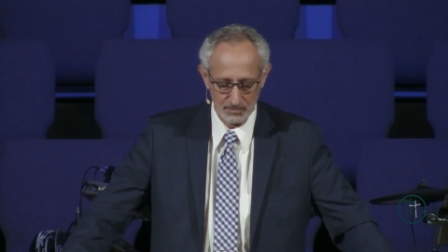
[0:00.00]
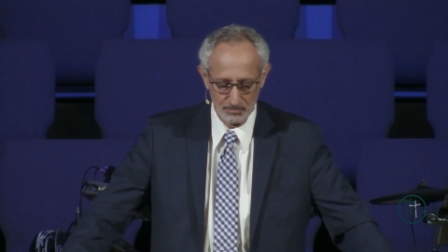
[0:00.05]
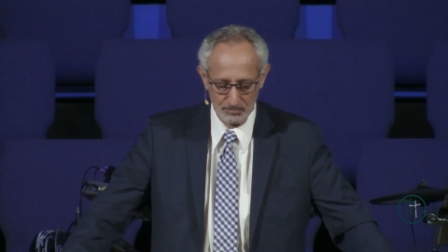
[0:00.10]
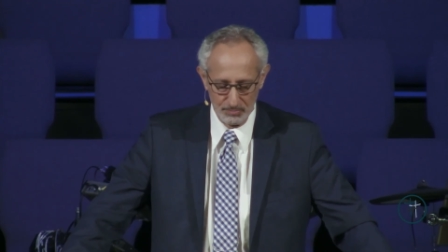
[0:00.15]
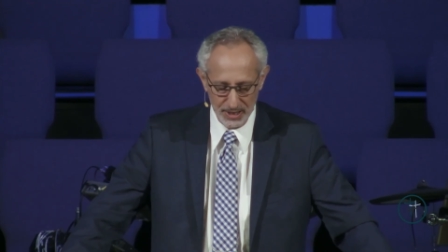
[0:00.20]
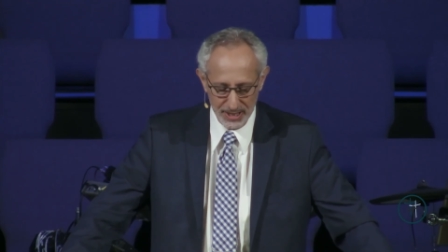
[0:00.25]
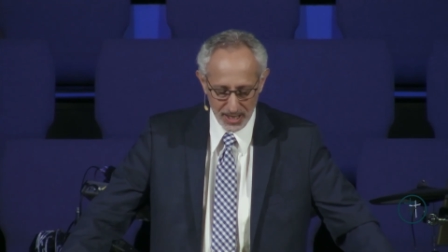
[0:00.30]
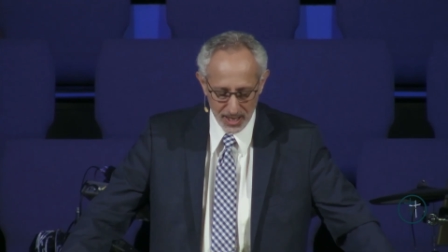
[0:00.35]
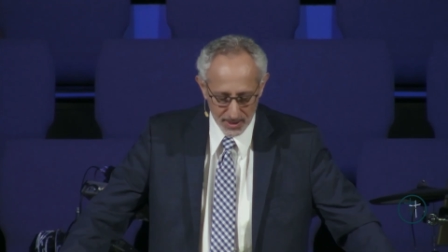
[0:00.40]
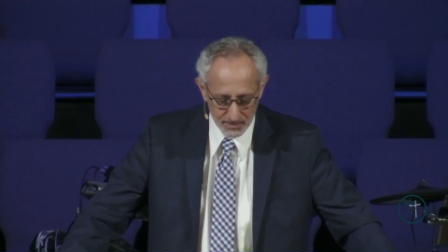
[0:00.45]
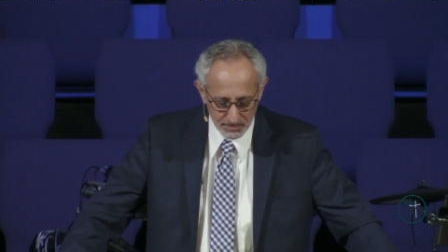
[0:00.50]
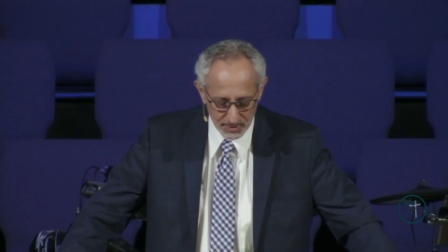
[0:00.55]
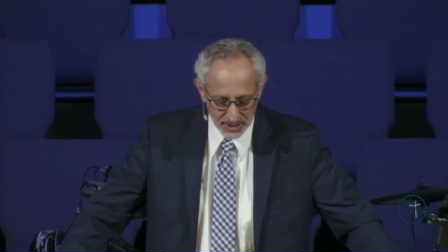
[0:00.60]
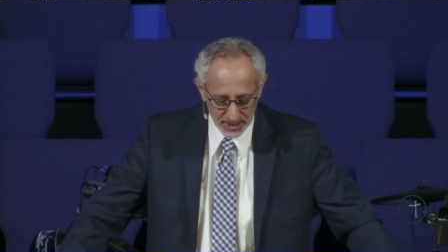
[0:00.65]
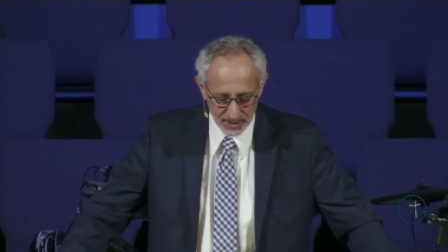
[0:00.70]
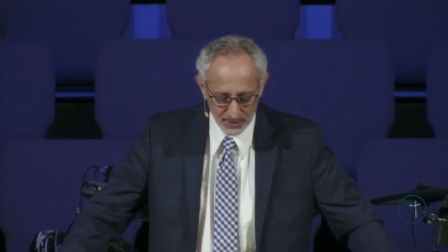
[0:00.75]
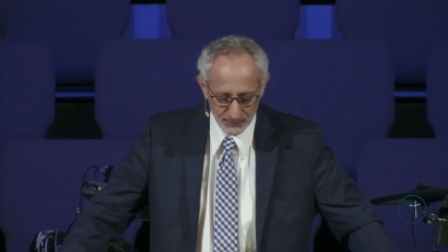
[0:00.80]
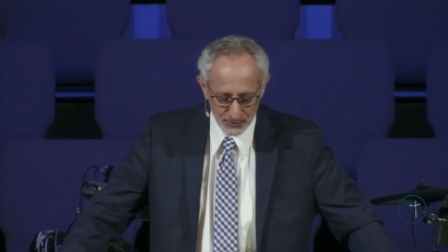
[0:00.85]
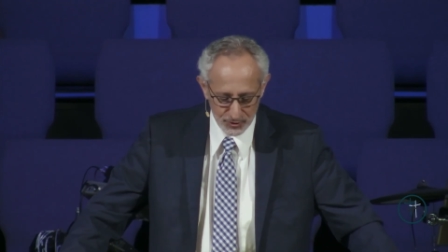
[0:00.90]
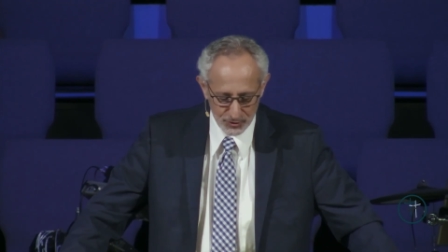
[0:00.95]
But
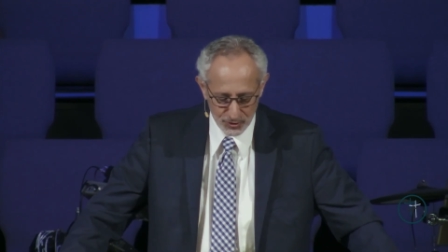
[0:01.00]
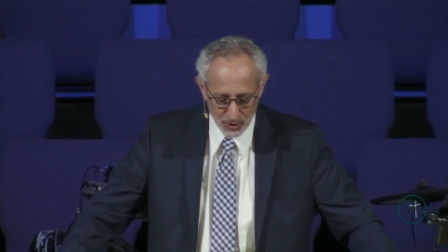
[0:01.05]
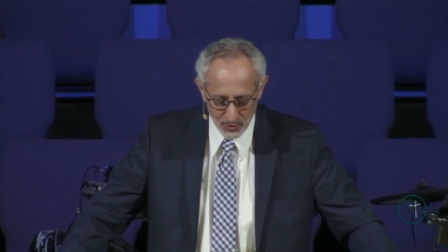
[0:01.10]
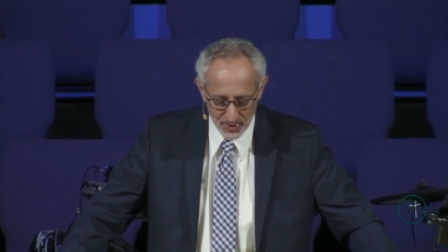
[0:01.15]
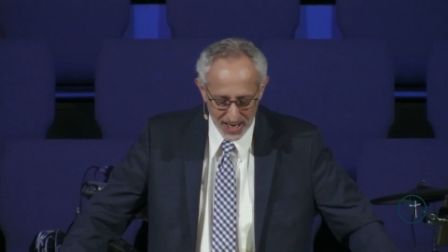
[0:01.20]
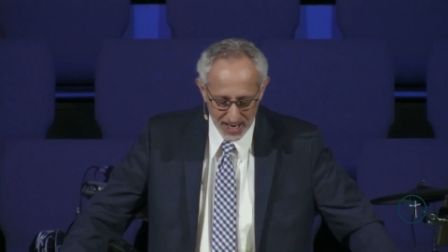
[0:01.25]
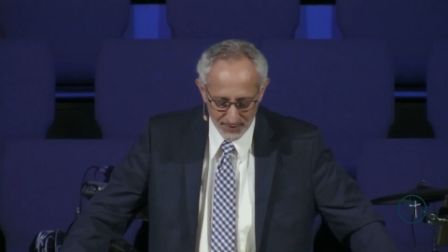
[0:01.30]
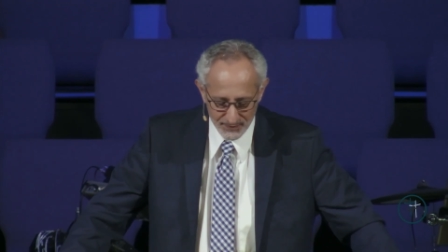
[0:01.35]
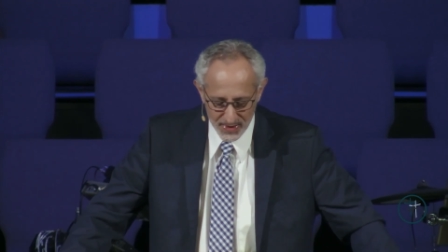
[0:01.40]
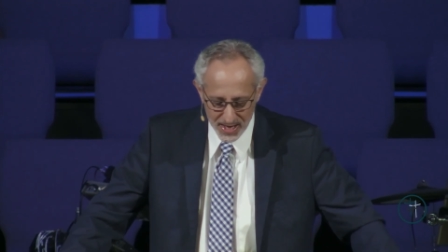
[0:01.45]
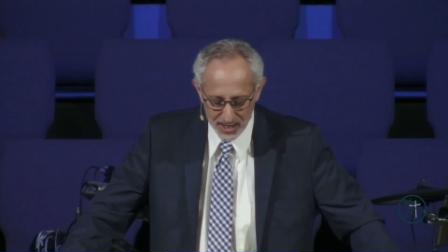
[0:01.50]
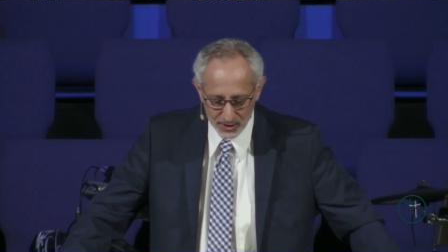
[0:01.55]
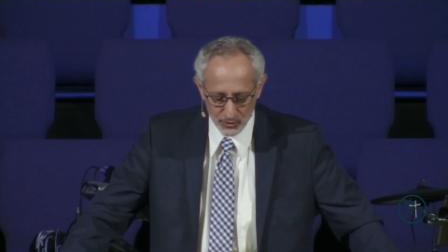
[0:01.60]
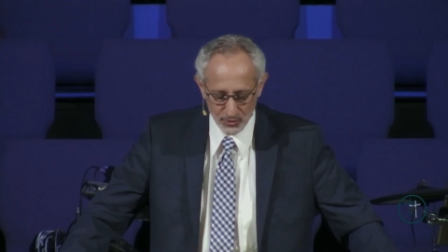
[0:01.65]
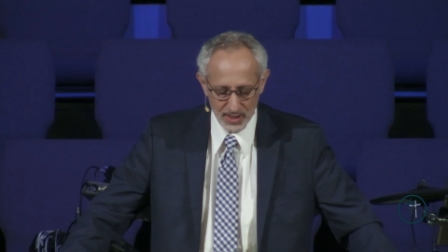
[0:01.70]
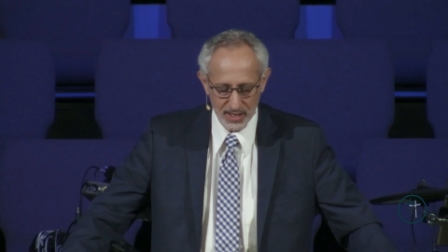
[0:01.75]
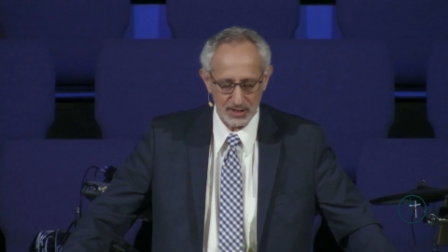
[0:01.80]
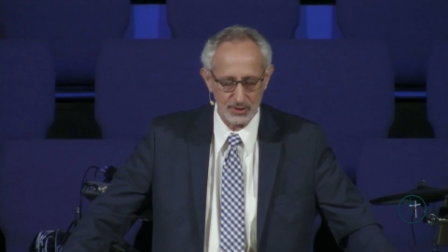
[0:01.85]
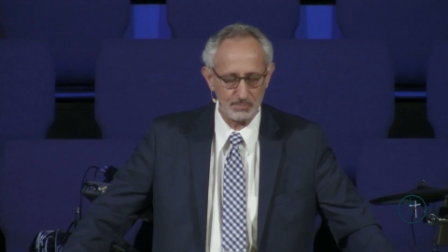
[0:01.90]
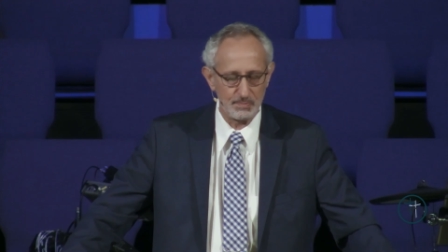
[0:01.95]
unbelievers don't have that
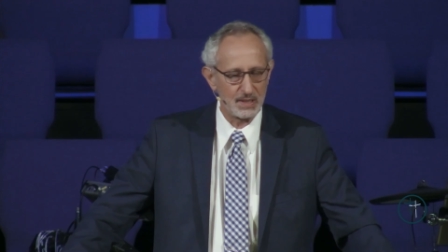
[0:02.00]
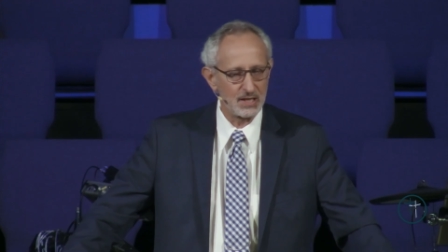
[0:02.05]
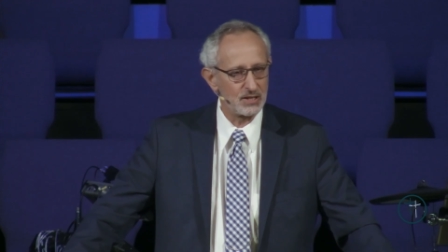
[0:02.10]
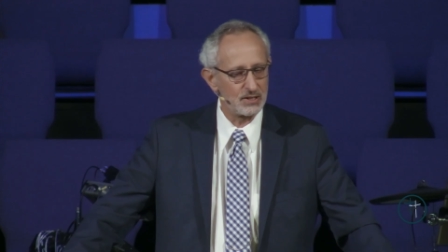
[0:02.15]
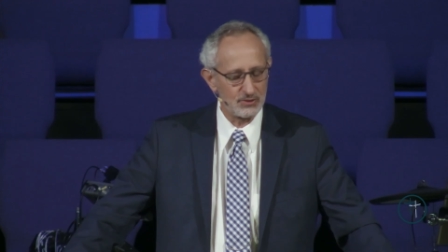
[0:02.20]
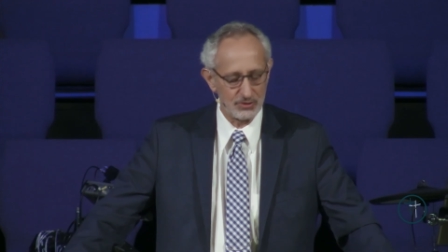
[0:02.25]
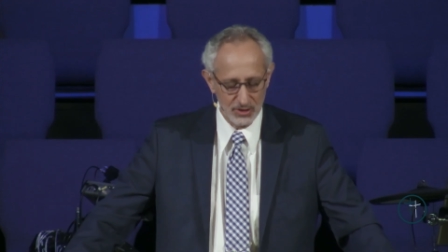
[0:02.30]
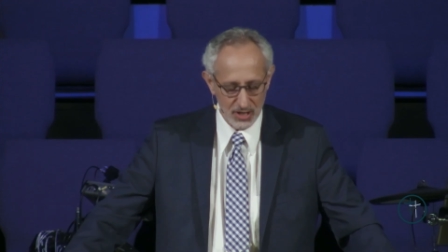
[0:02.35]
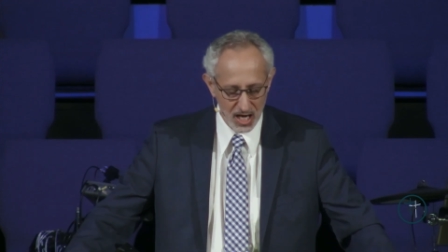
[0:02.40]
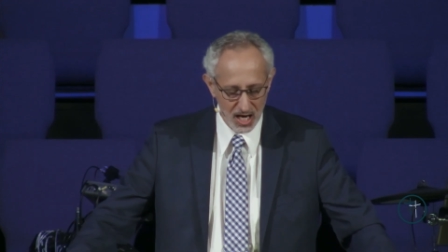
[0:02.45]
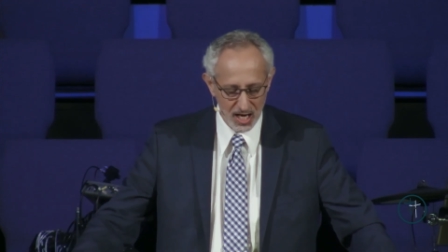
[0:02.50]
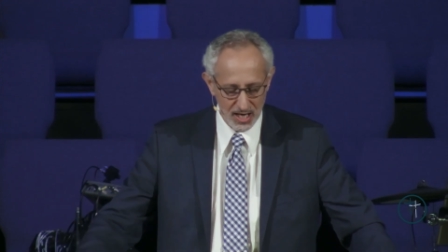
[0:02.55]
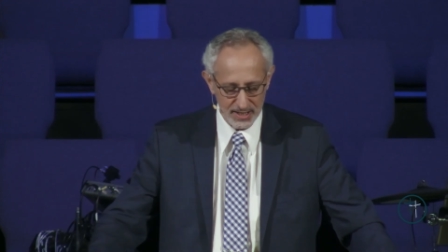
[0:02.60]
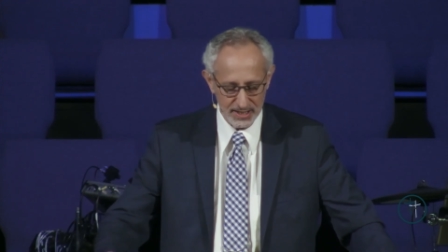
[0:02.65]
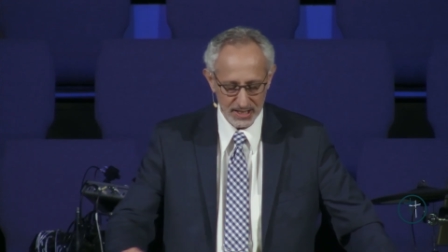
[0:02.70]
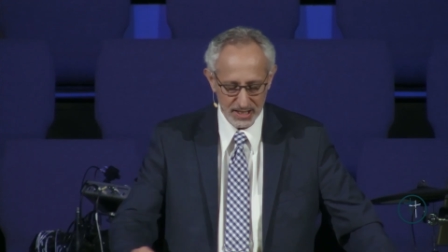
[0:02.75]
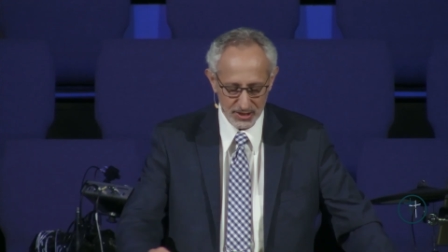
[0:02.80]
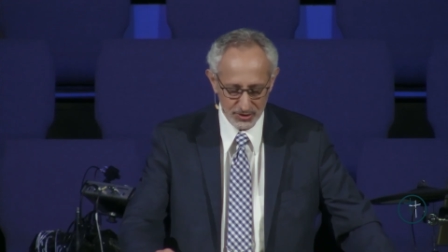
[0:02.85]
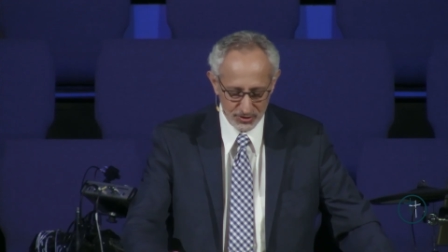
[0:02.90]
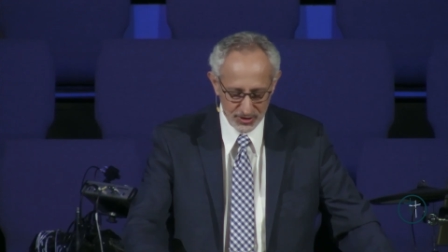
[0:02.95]
grace because
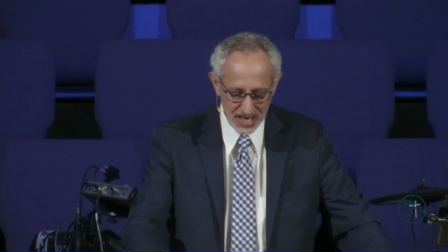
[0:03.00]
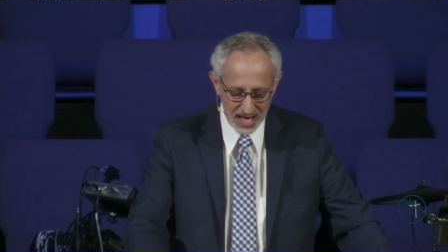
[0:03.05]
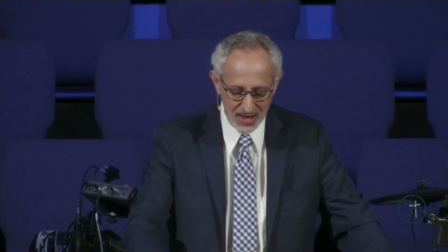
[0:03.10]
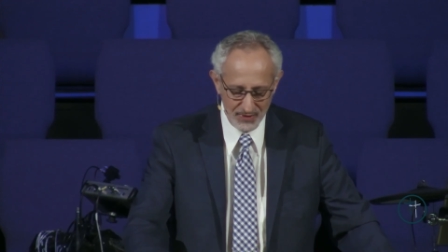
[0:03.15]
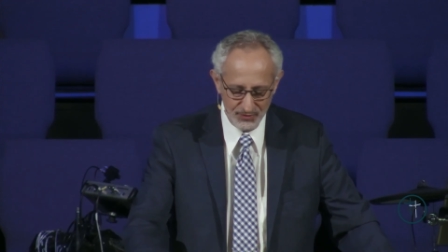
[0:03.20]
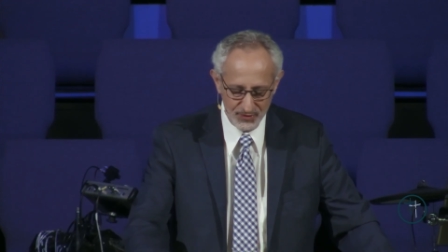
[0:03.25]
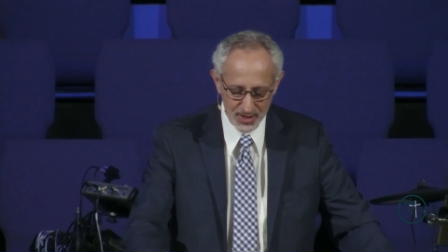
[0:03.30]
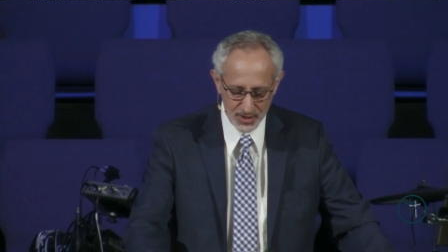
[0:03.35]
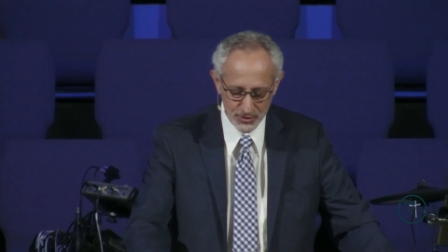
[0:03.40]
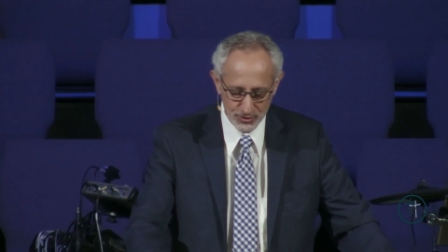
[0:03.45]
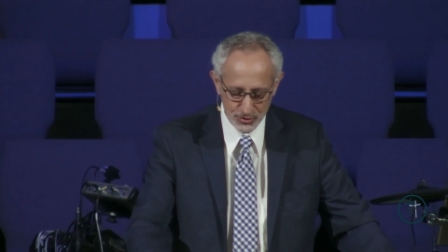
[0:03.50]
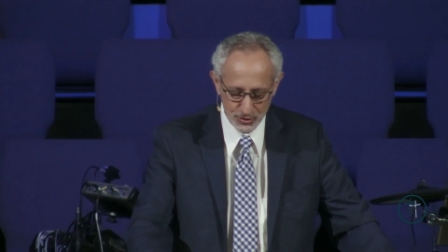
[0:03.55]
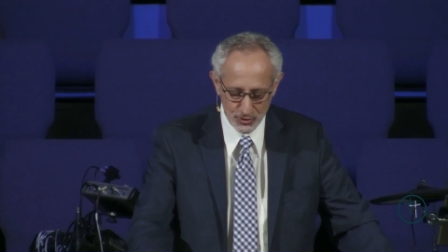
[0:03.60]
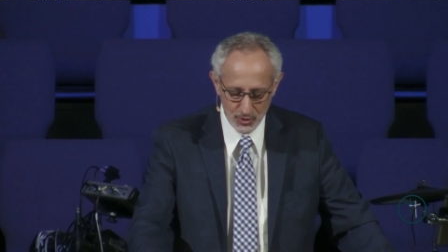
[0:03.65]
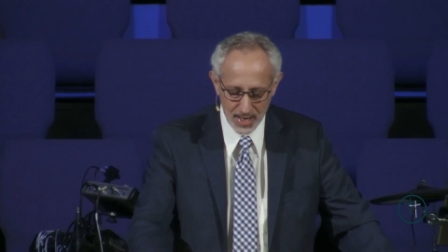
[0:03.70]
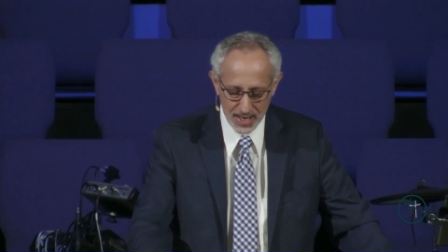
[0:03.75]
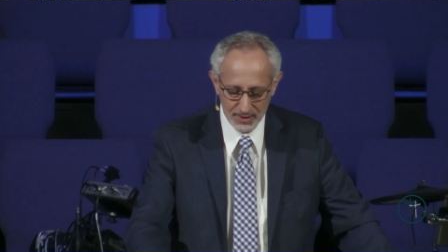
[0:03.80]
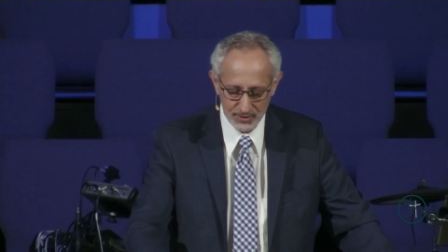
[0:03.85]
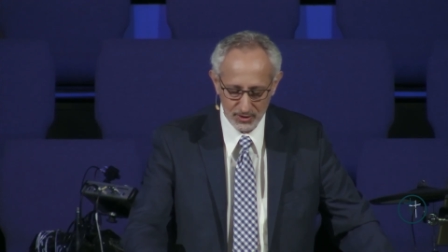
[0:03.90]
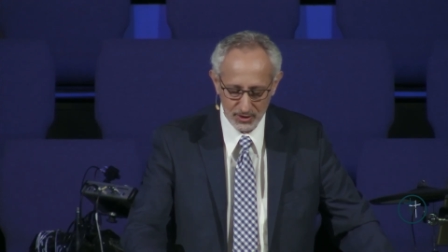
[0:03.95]
God is not their
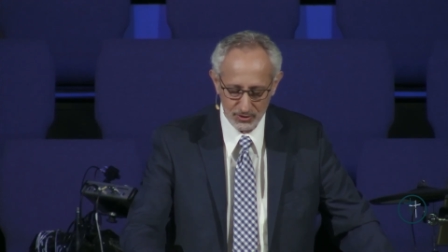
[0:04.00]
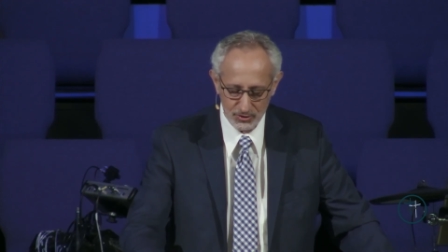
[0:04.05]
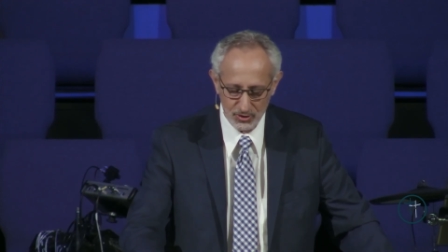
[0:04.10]
strength.